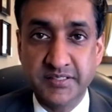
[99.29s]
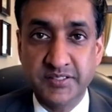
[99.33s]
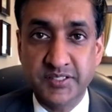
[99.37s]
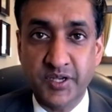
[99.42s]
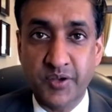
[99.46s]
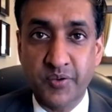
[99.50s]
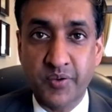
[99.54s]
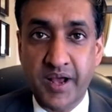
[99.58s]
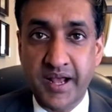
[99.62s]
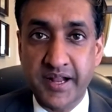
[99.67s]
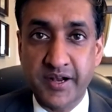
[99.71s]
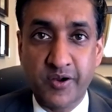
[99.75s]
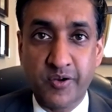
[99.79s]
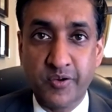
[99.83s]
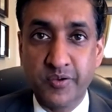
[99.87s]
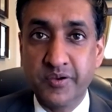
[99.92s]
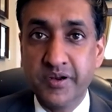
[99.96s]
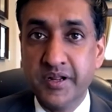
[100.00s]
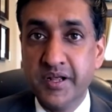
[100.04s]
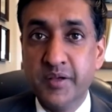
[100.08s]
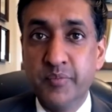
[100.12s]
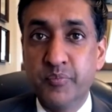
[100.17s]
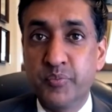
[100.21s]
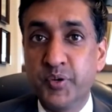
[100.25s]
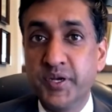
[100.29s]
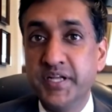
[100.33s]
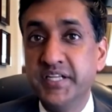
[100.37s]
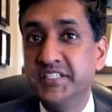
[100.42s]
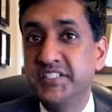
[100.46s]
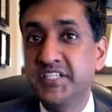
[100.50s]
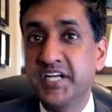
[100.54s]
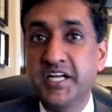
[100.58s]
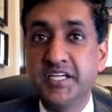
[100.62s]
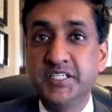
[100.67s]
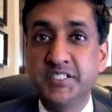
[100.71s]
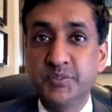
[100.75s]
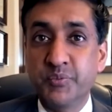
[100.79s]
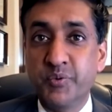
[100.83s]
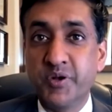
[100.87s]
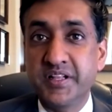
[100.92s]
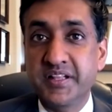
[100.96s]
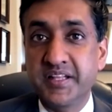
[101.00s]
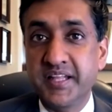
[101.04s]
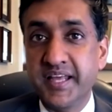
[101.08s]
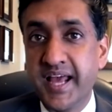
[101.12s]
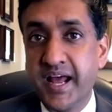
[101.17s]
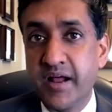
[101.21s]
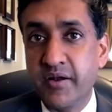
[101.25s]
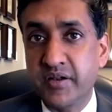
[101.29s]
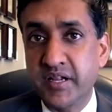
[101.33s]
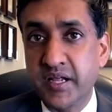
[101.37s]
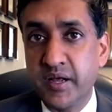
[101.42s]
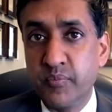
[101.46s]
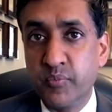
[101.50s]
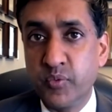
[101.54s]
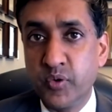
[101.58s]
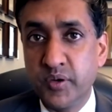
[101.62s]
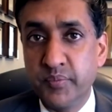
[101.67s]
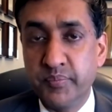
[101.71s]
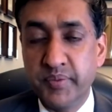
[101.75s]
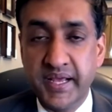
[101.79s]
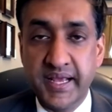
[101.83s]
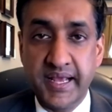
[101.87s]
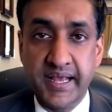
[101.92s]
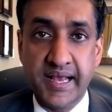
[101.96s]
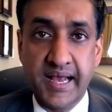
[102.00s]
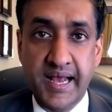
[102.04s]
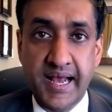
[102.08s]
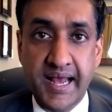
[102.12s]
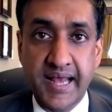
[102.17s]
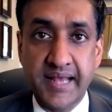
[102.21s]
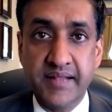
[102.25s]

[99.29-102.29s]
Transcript: So I don't prejudge what the outcome would be.